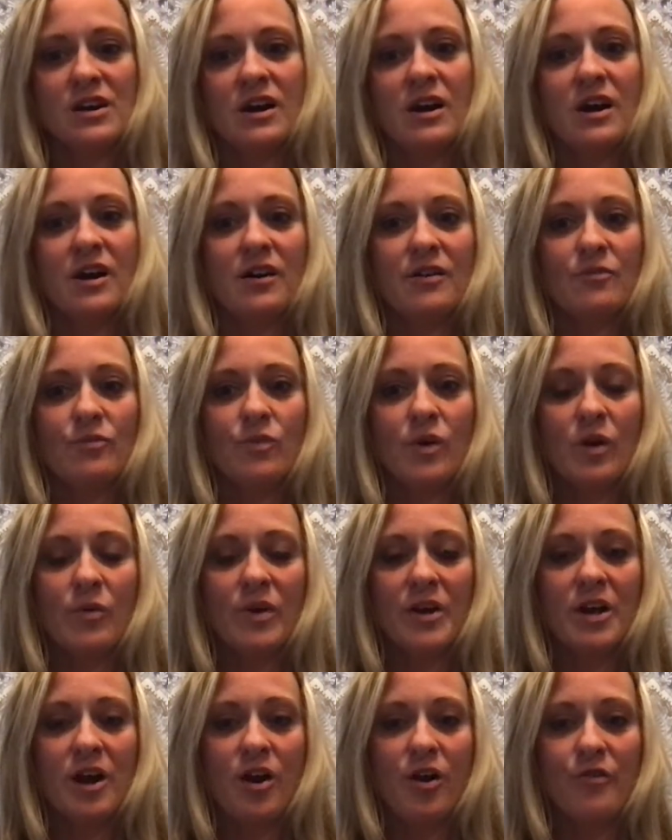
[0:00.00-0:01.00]
what we
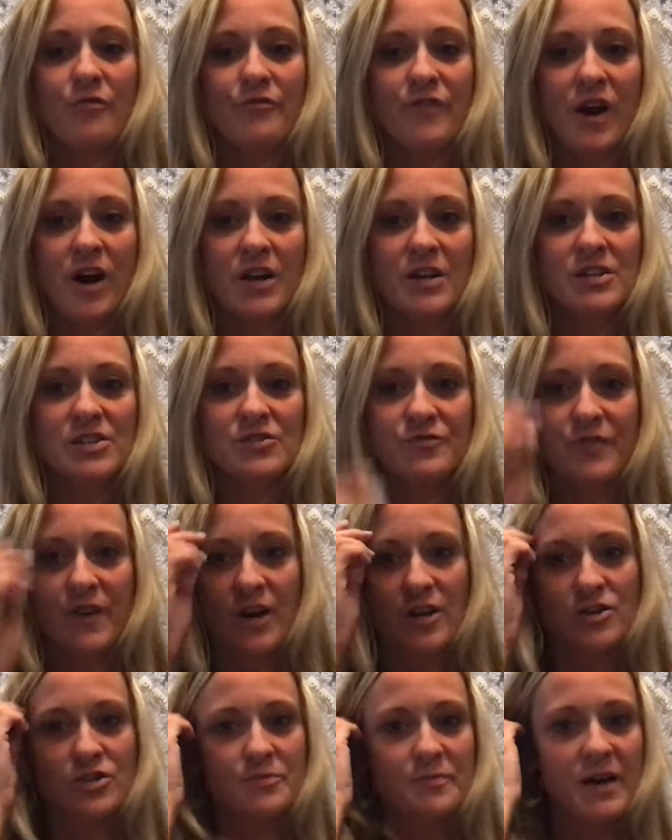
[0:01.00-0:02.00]
call Phonics
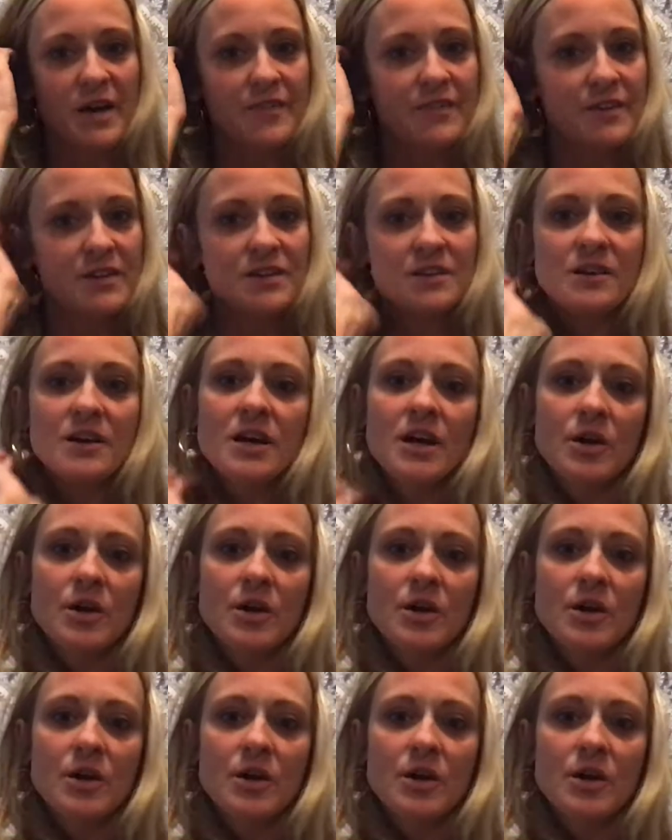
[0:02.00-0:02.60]
First method,